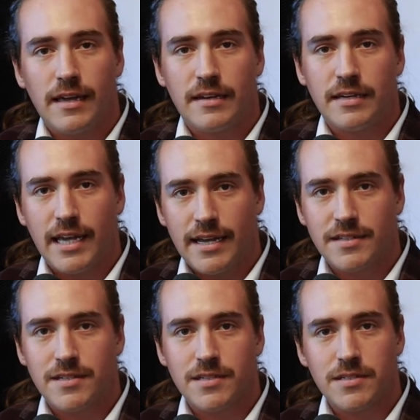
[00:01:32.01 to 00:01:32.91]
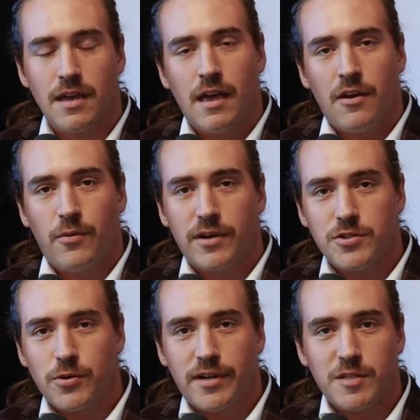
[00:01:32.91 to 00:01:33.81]
in Kansas, we are
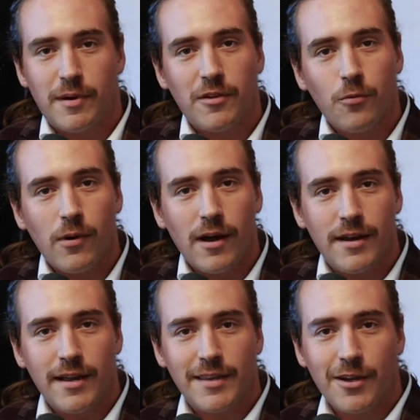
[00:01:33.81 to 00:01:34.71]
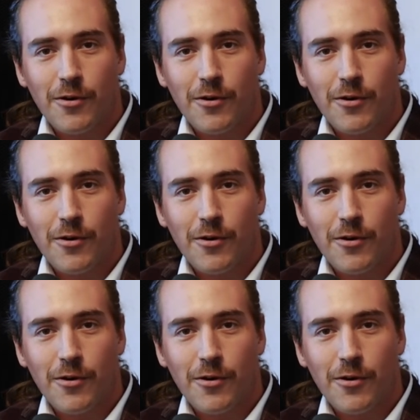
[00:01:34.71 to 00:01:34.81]
joined by the one and the